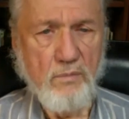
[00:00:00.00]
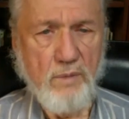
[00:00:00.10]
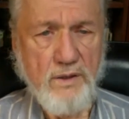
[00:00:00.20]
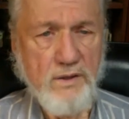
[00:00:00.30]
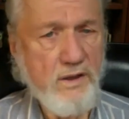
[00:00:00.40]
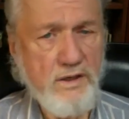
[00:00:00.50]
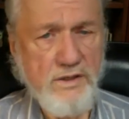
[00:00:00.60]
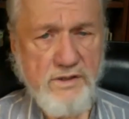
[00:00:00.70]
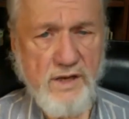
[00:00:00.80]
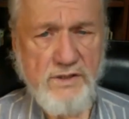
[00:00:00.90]
But it
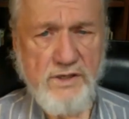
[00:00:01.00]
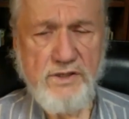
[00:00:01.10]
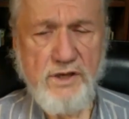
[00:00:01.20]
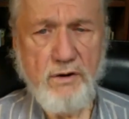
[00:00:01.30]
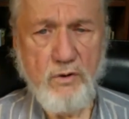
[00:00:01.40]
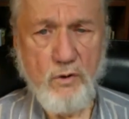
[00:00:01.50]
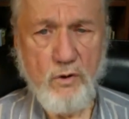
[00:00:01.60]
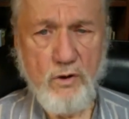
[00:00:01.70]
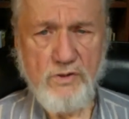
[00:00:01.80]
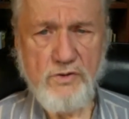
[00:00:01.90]
is necessary
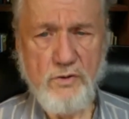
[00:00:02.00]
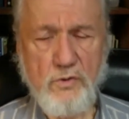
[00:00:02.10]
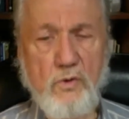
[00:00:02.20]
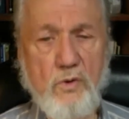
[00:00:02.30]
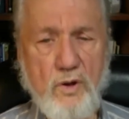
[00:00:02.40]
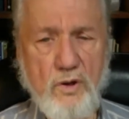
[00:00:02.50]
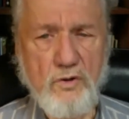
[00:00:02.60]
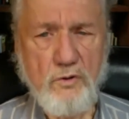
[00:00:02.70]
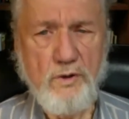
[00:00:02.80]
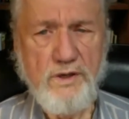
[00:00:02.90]
also
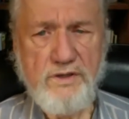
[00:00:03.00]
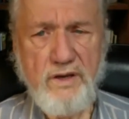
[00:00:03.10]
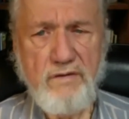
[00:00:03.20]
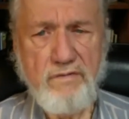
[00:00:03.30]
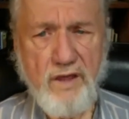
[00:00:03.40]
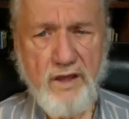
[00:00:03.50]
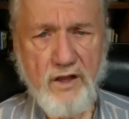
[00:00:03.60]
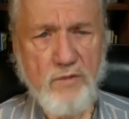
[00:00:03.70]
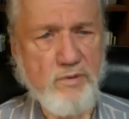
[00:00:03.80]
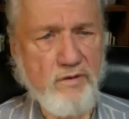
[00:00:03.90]
to receive the
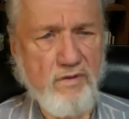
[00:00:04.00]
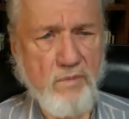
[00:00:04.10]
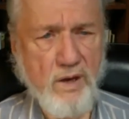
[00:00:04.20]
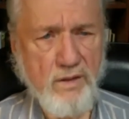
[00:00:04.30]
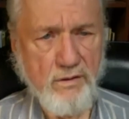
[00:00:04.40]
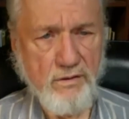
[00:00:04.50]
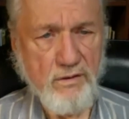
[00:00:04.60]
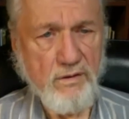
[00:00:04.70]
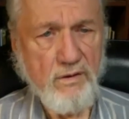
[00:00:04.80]
help of the mother